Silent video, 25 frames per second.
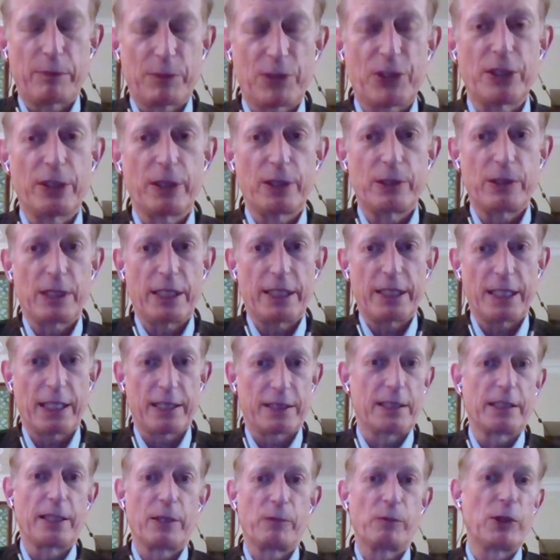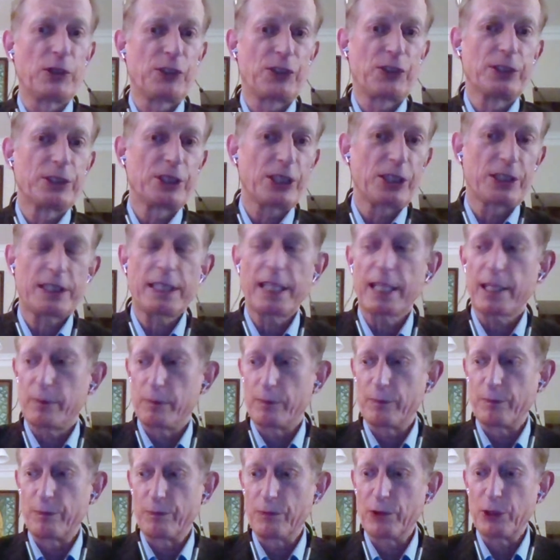Oh, absolutely, yes. And it wasn't just
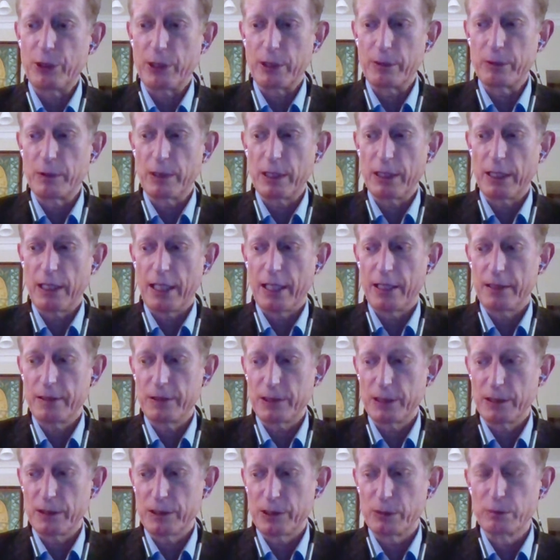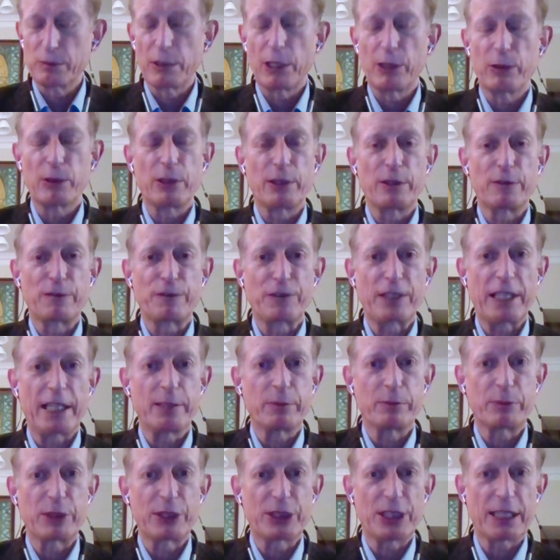him. You know, the role of
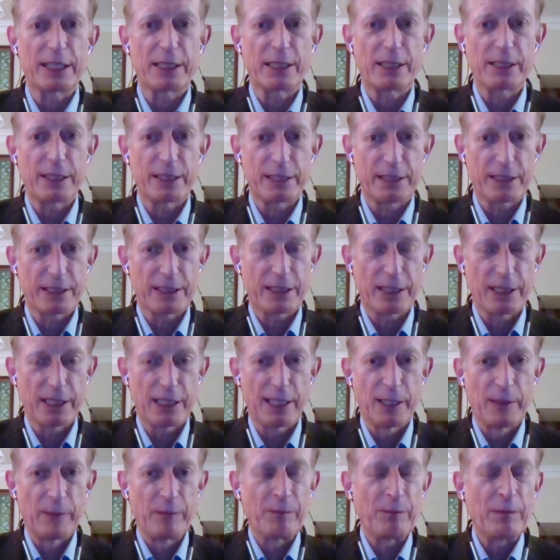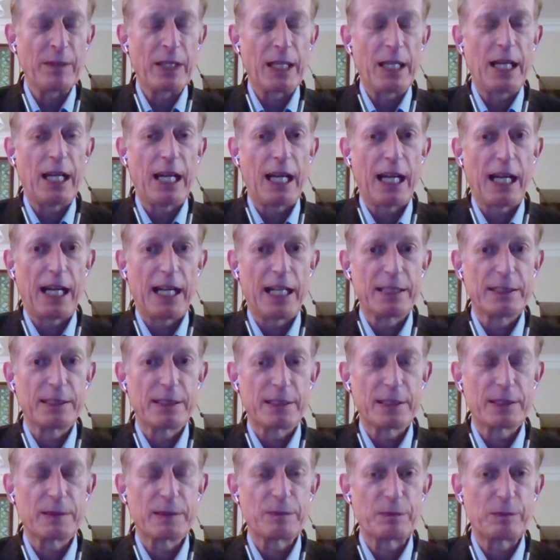Cambridge Analytica
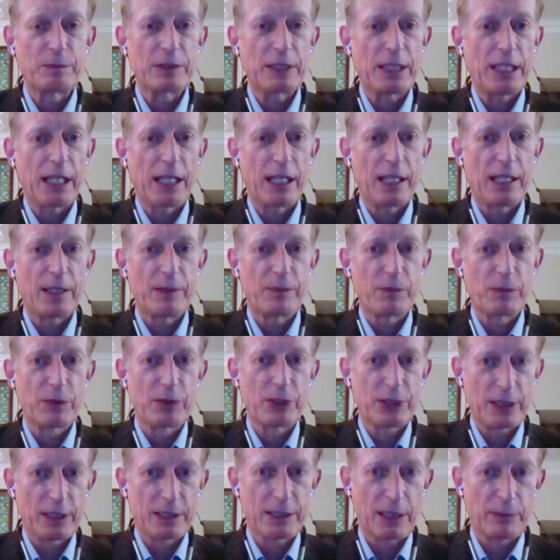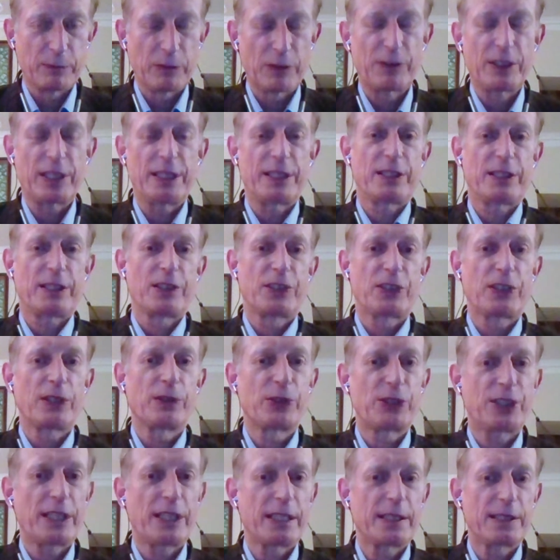and some of these
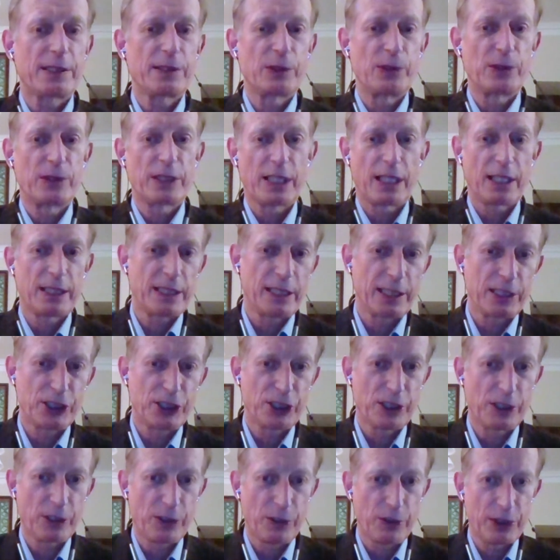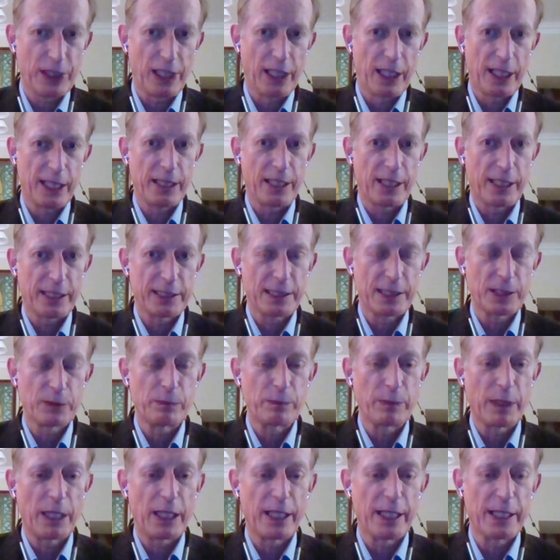associated organizations was
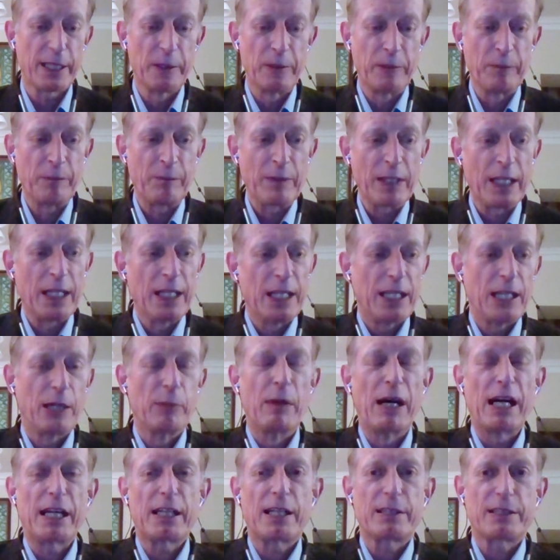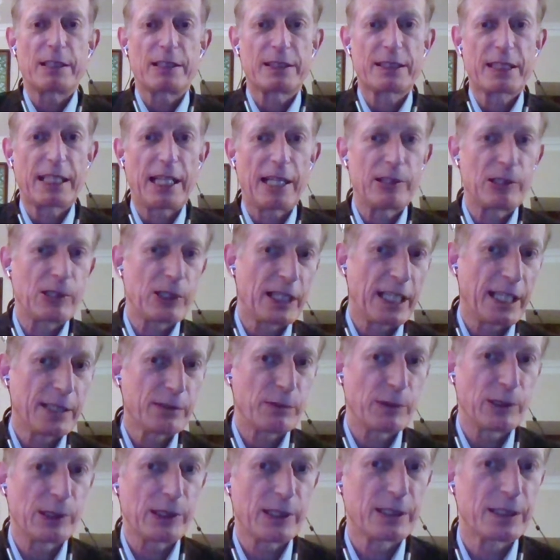highlighted by, among others, Carol
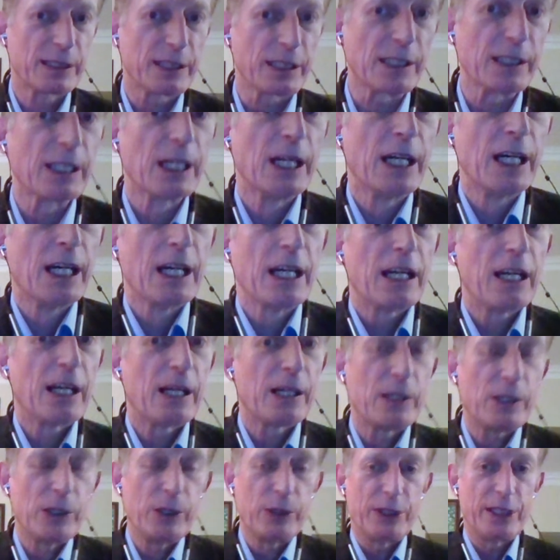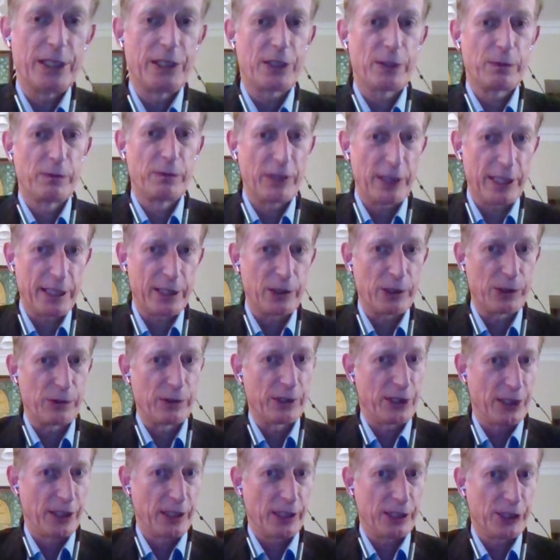Cadwallader, who did some very
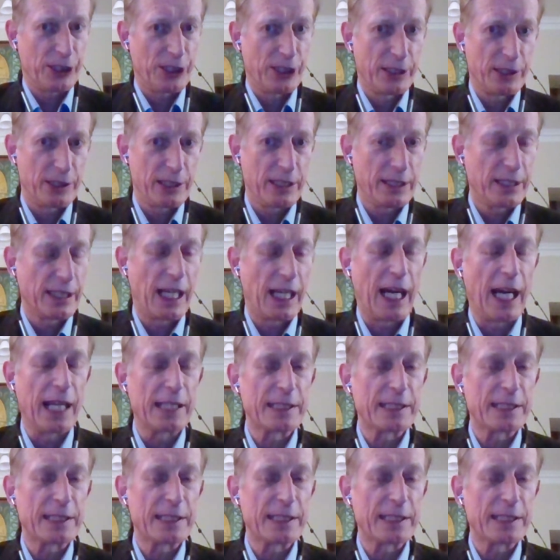good research into